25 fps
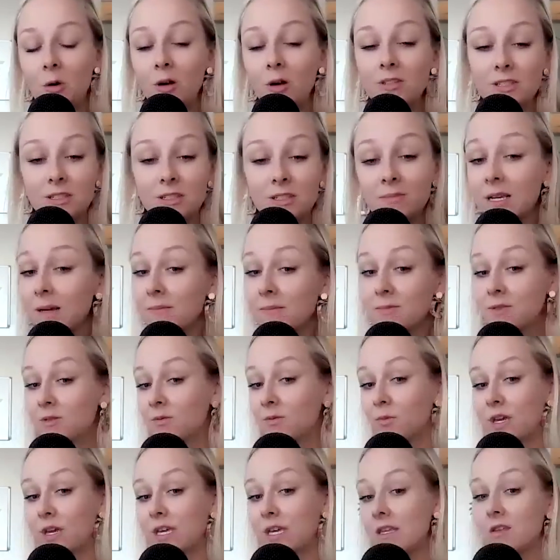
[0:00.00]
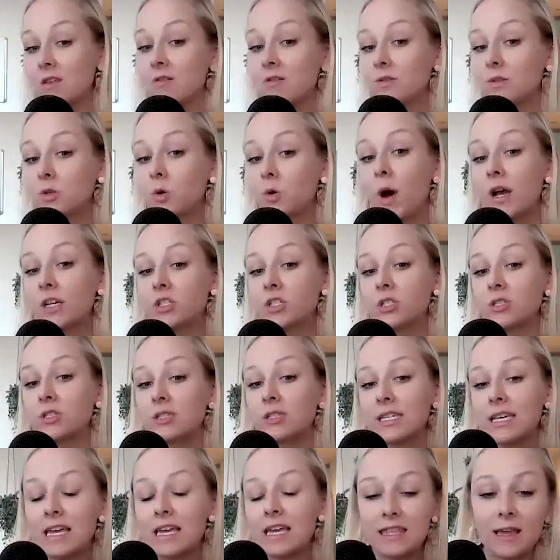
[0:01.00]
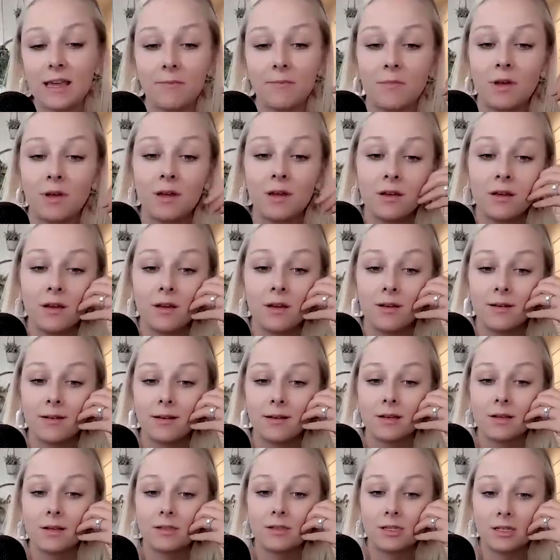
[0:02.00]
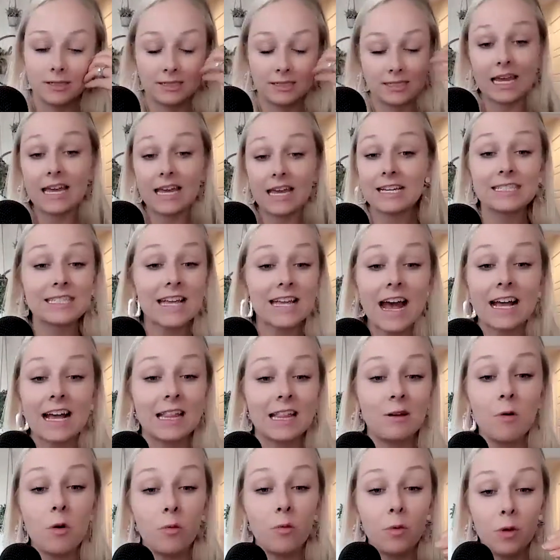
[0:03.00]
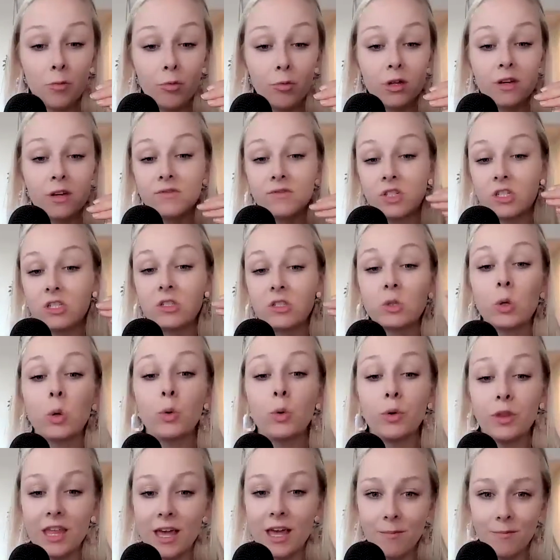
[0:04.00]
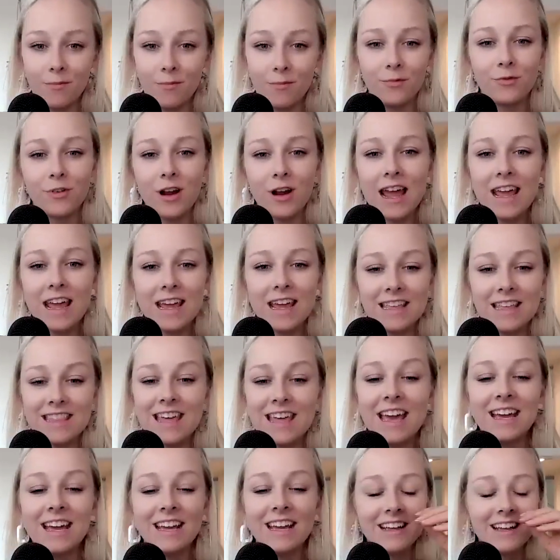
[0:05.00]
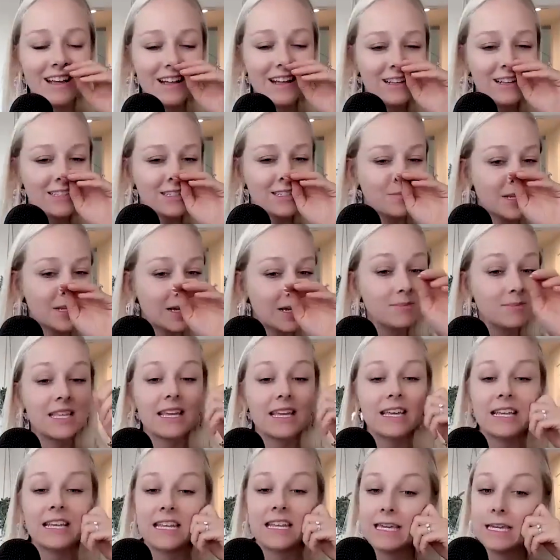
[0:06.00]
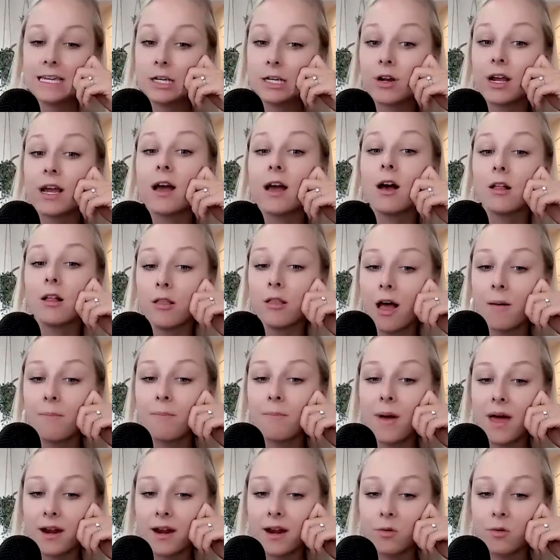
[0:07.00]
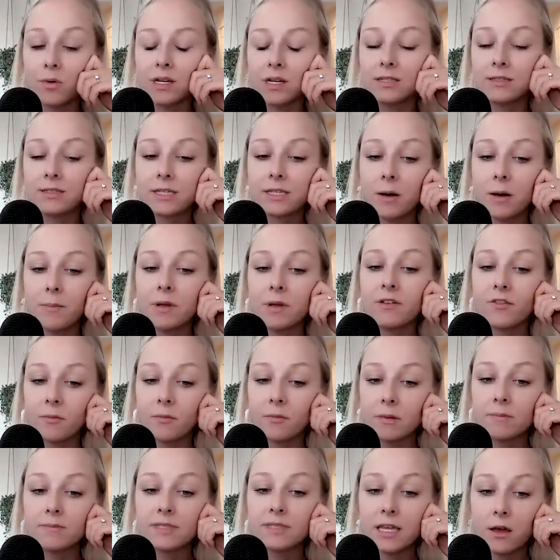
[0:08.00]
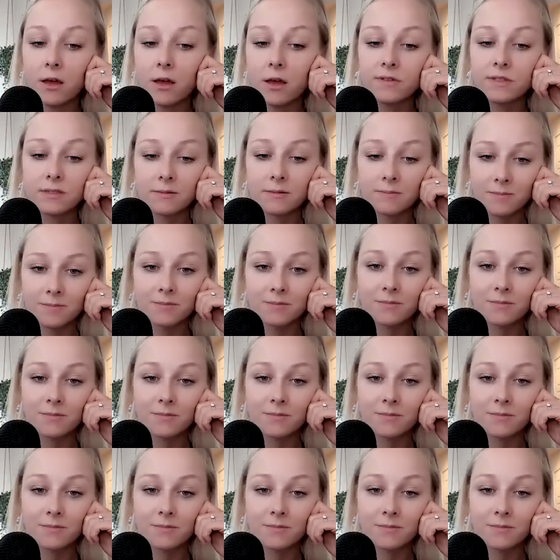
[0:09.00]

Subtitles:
sometimes we can use questions to get them to say exactly what we would have just told them, right? And then sometimes they can hear it a lot better when it's coming from themselves.